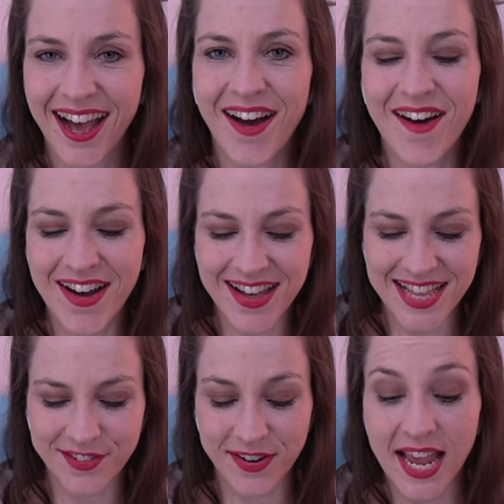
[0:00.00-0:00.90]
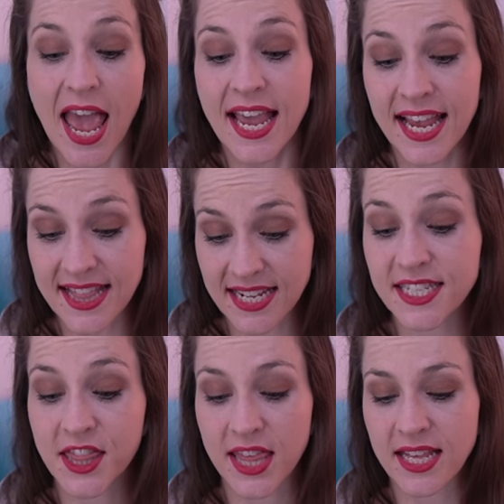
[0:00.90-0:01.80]
Oh, that's funny. Yeah,
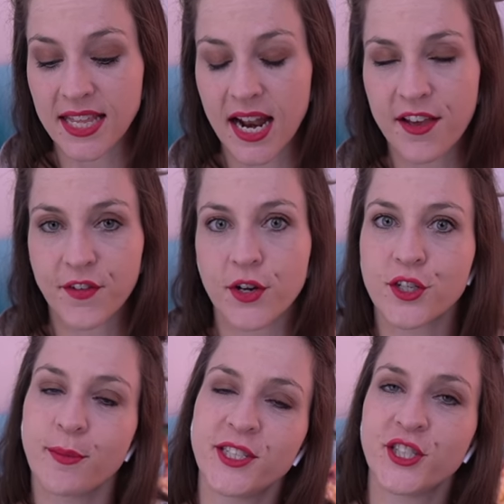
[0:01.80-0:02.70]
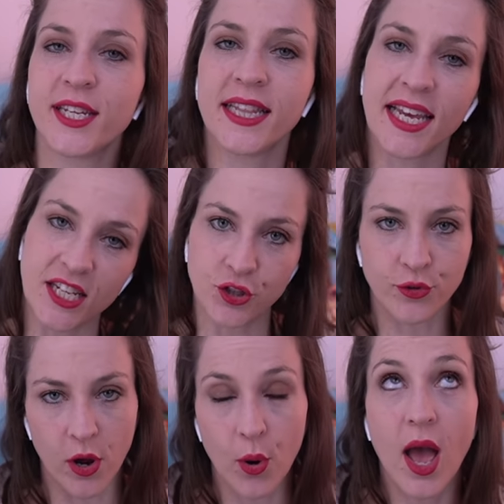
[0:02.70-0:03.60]
that's a thing that I forgot to mention in the
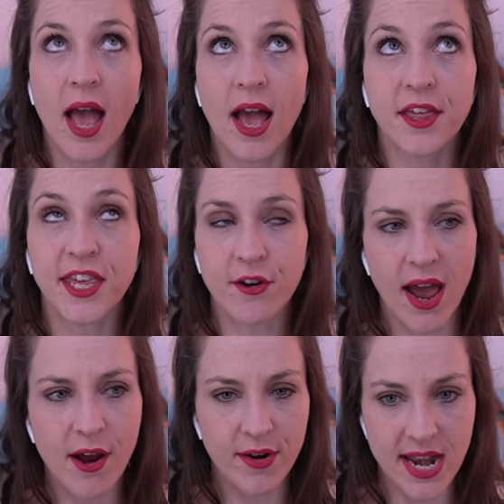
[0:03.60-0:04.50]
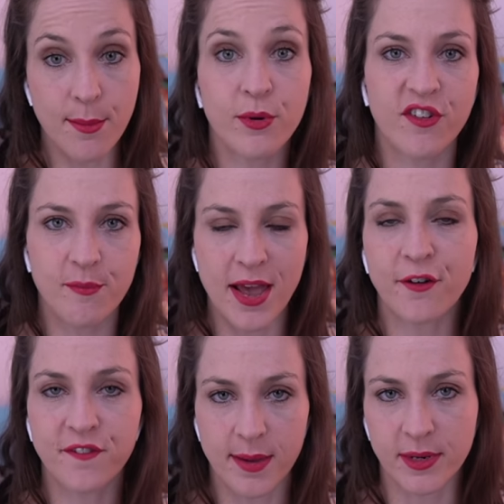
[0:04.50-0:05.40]
intro. There are a number of
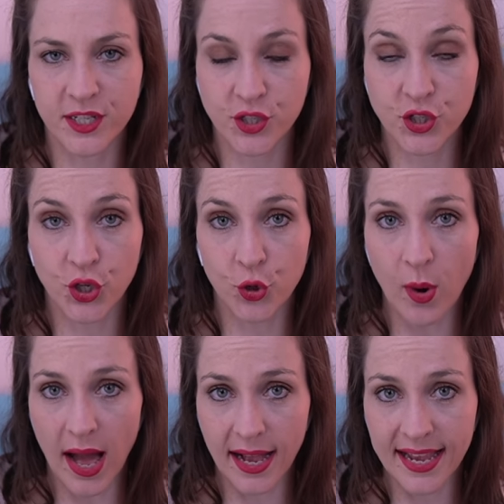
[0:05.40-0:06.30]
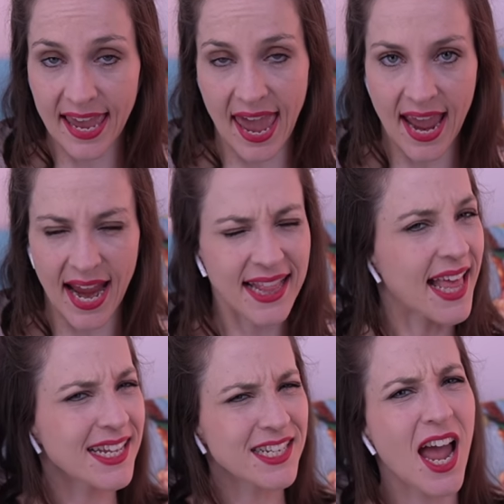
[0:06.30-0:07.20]
male feminists who are gay, and
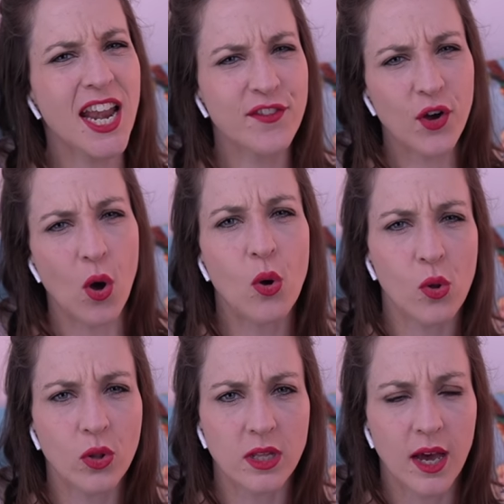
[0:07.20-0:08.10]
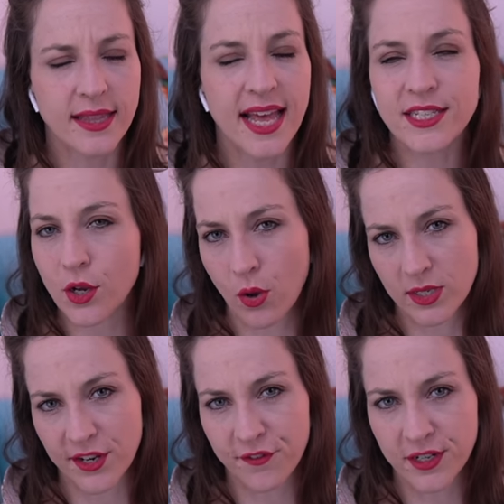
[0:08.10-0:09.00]
that's kind of a
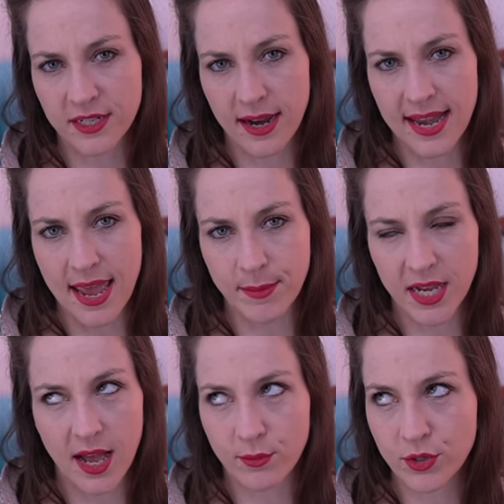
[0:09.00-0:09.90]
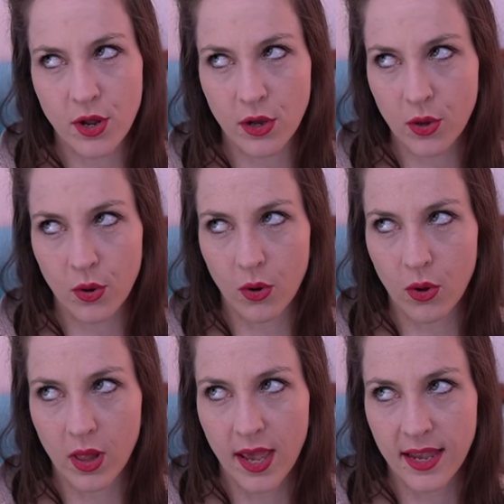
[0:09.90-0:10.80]
whole different dynamic. I would not
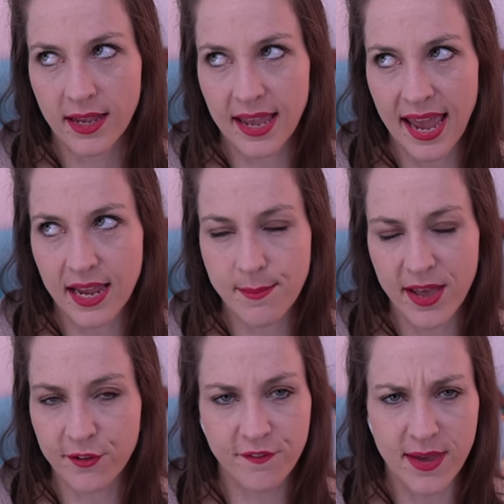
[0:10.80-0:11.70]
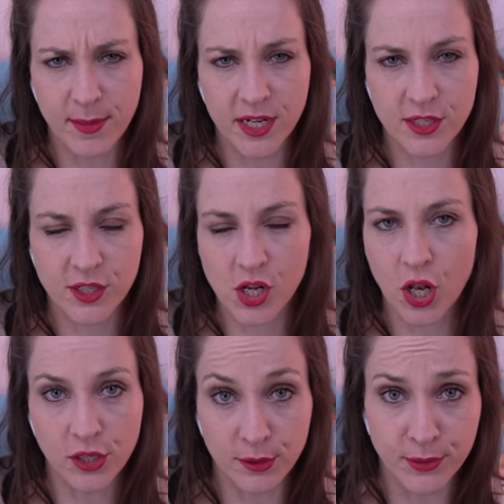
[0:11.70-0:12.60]
call gay male feminists
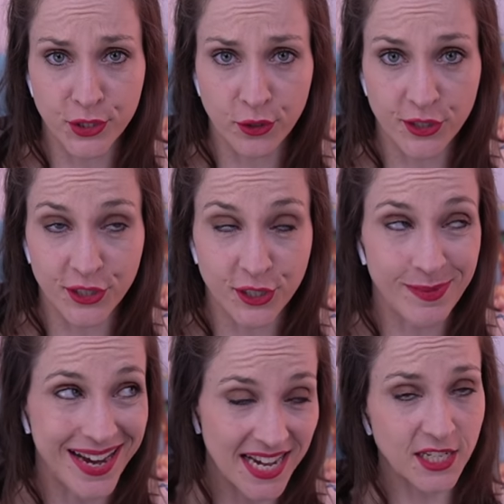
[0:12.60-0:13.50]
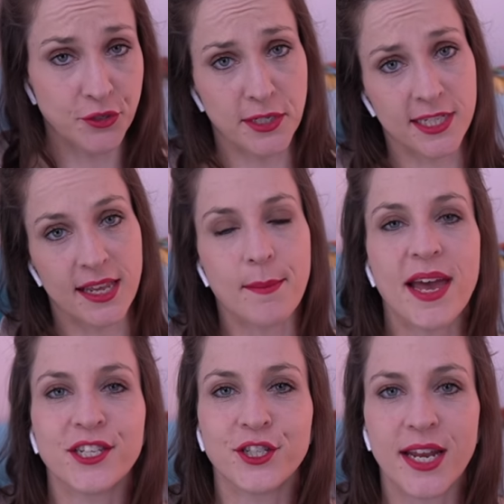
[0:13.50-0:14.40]
closet misogynists by any stretch of the
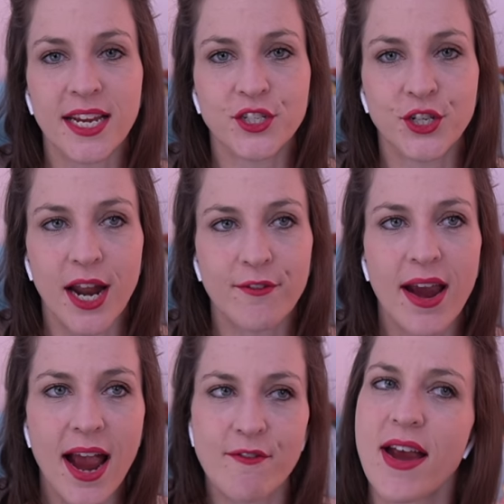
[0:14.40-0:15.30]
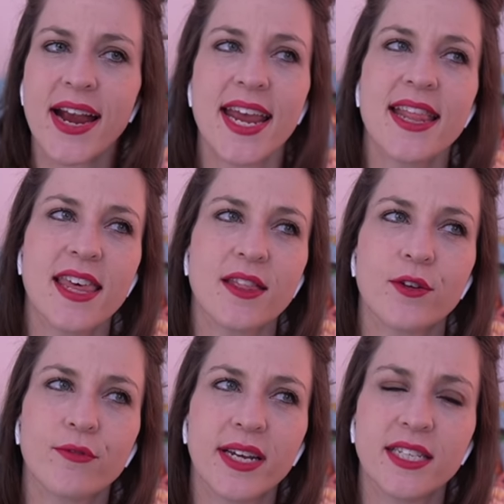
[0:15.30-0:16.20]
imagination. I reckon that
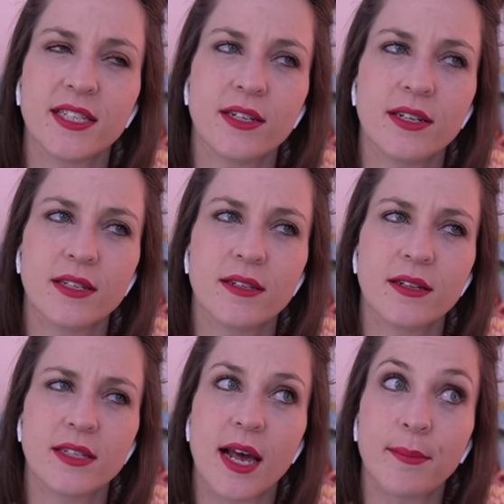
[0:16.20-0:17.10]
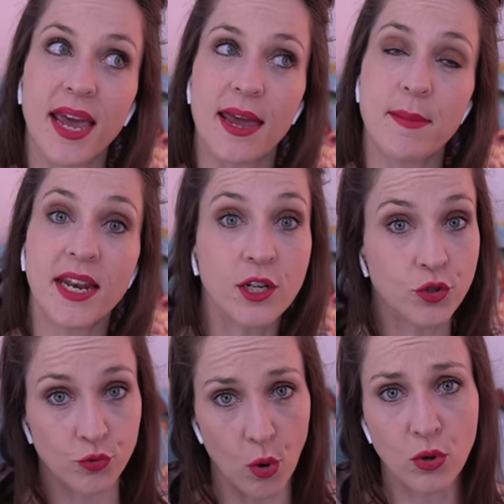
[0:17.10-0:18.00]
the reason some gay men are
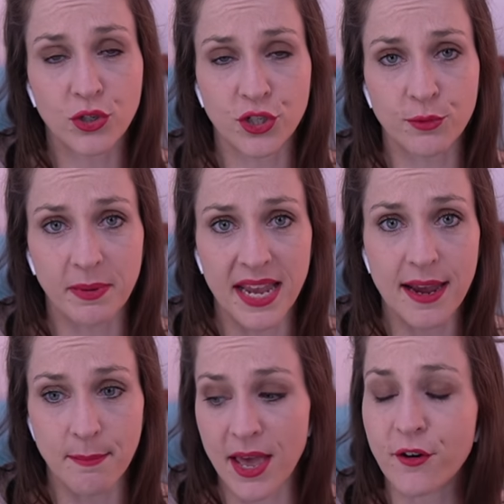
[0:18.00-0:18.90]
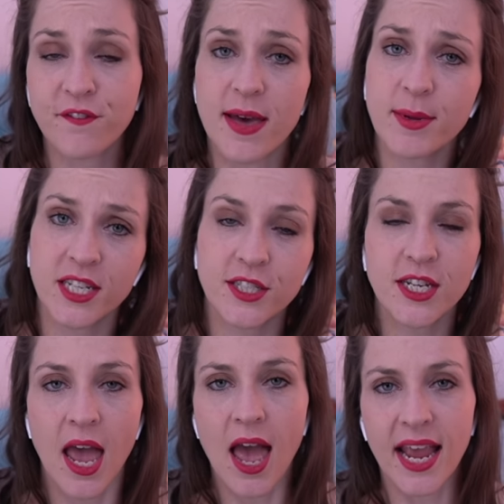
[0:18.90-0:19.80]
drawn to being male
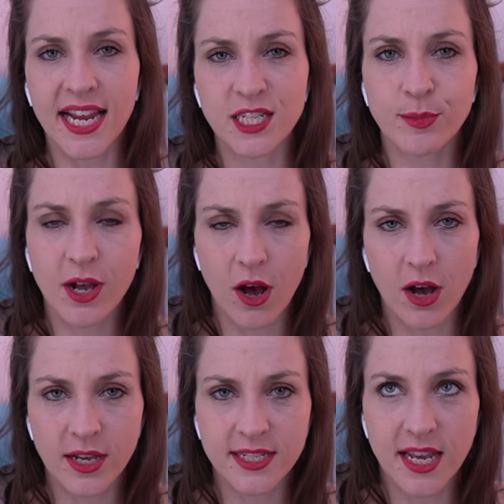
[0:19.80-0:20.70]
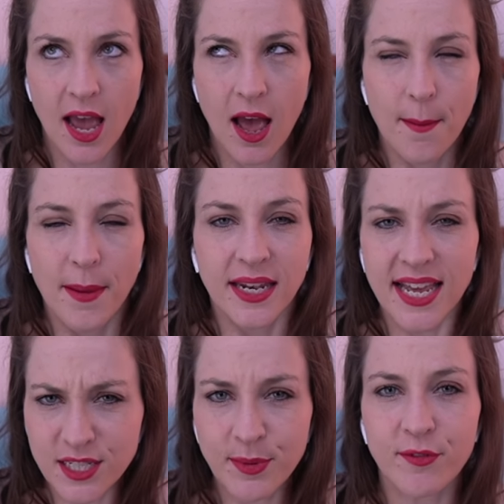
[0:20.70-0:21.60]
feminists is because,
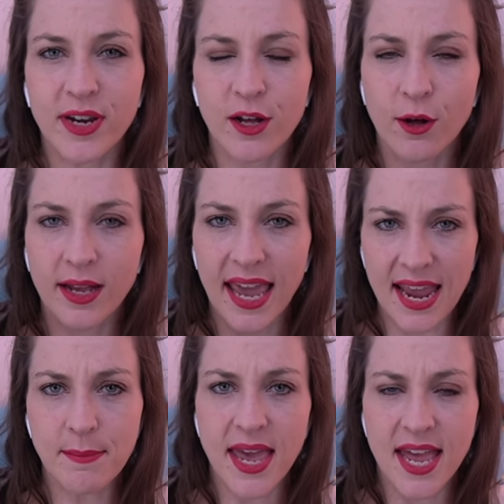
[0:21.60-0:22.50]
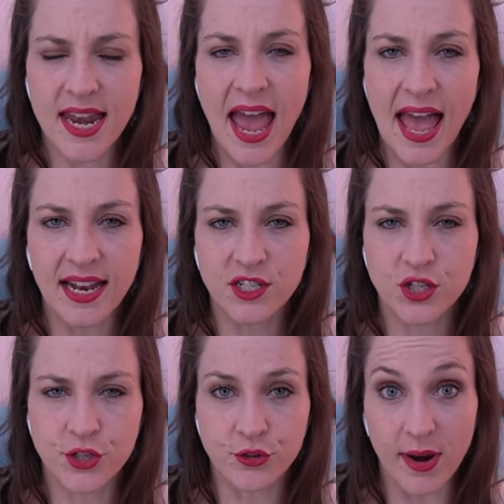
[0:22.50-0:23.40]
let's be real, gay men and
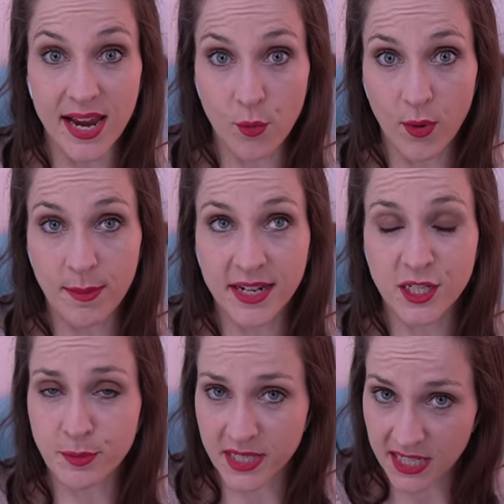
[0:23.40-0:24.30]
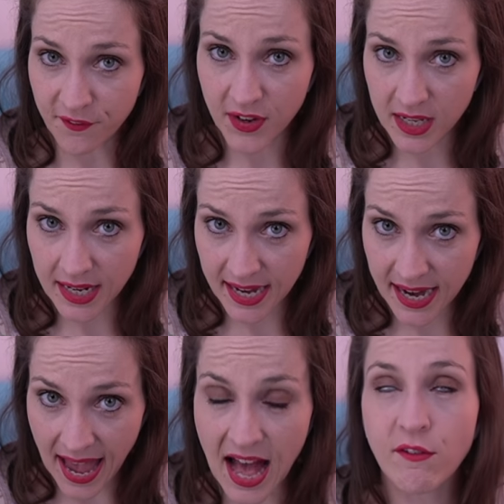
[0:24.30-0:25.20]
straight women
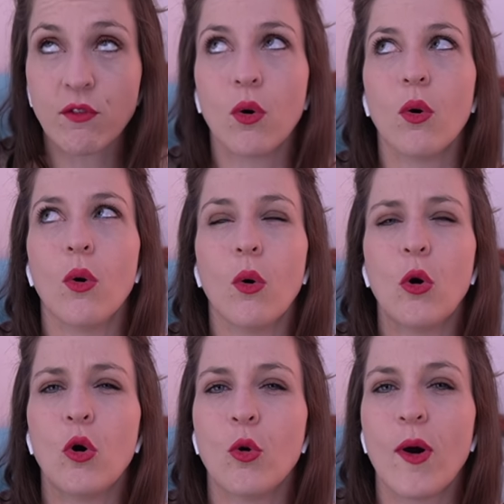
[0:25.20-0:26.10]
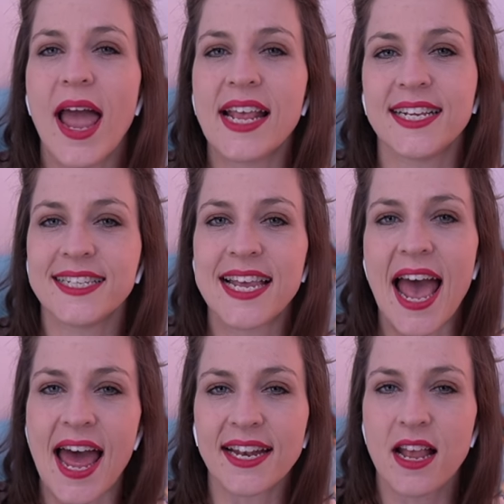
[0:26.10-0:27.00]
specifically have always
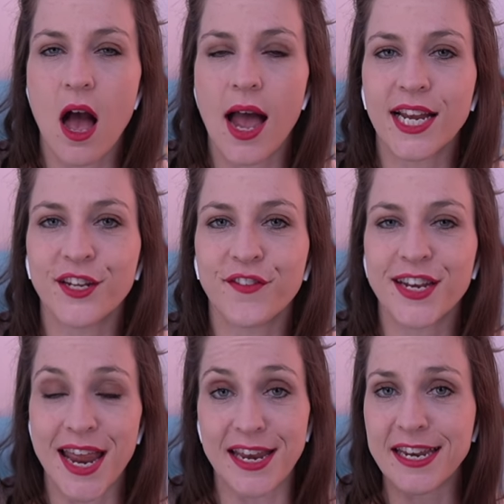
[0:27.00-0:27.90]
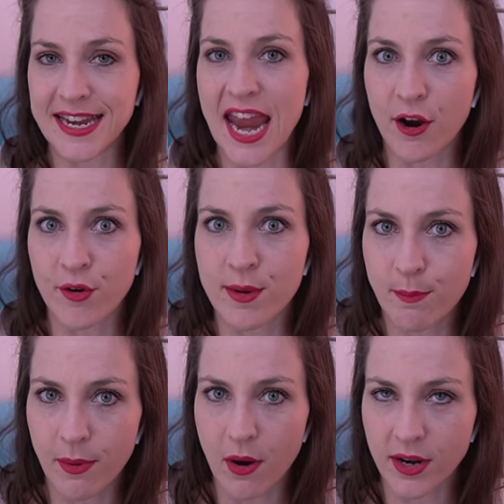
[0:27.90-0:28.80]
had kind of an
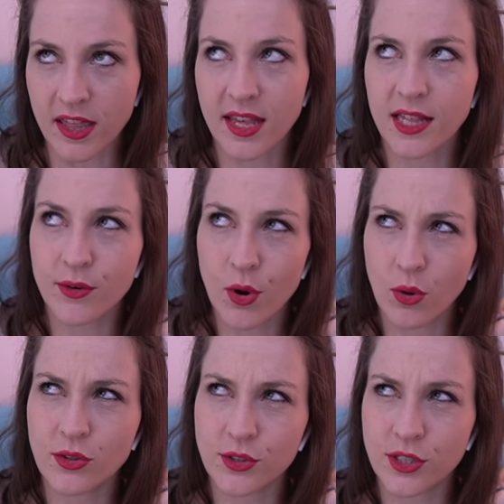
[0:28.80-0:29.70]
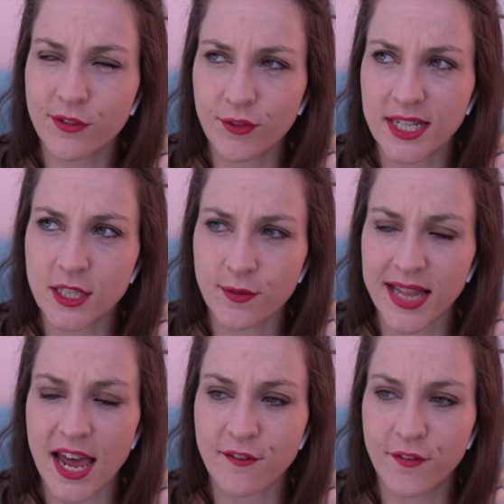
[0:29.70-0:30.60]
inherent bond. I think there are all sorts of reasons for
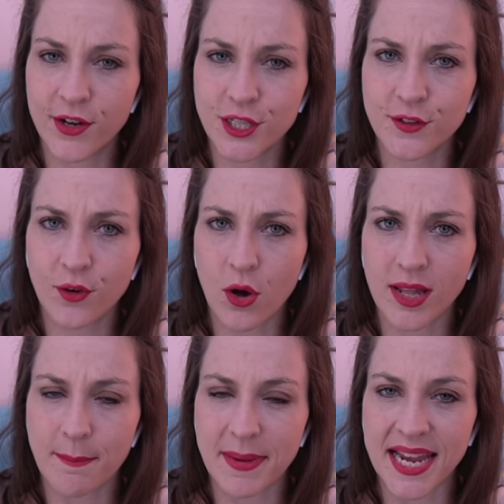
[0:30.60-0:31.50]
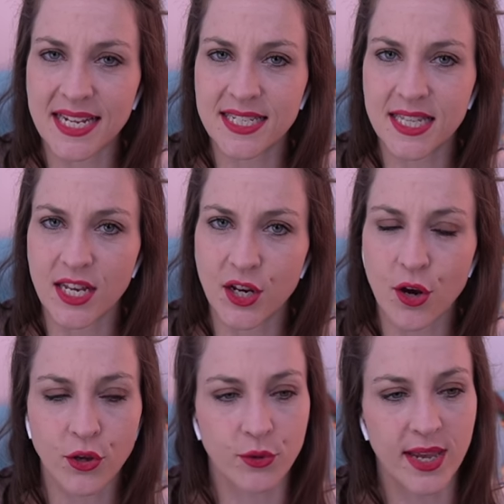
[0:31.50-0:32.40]
that. First of all, it means that, you
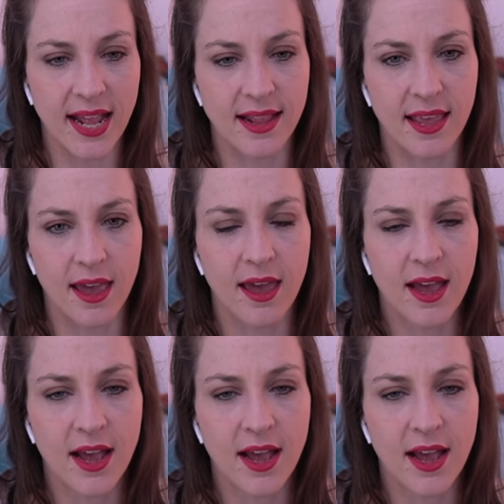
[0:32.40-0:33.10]
know, you get the